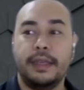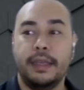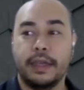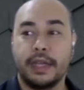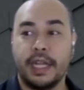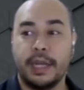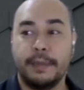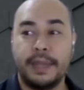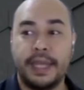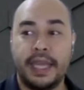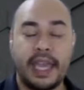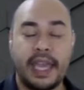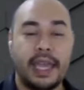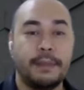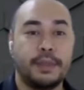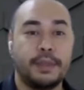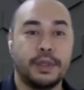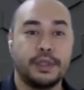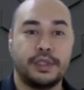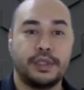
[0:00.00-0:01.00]
You're going to be
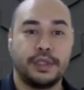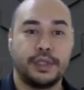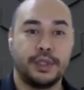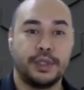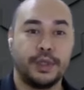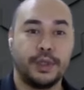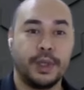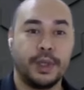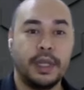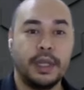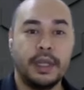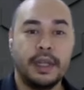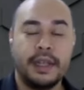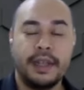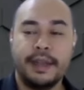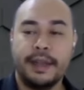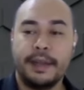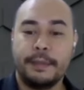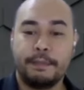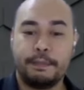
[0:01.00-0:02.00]
able to
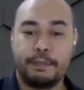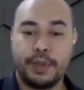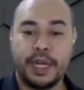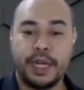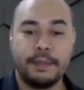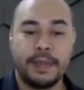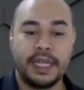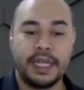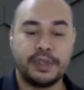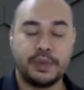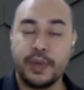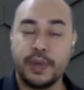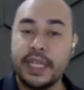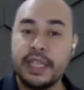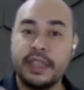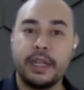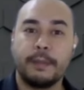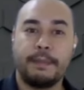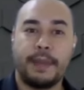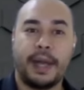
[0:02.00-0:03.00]
pretty much
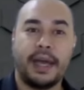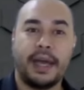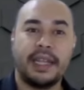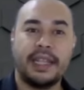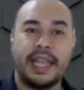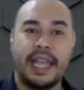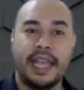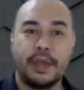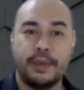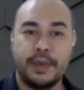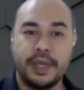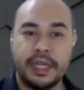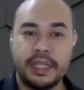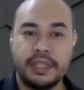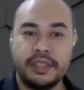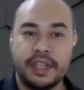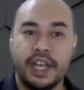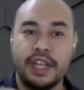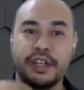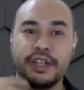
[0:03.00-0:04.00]
read their body language,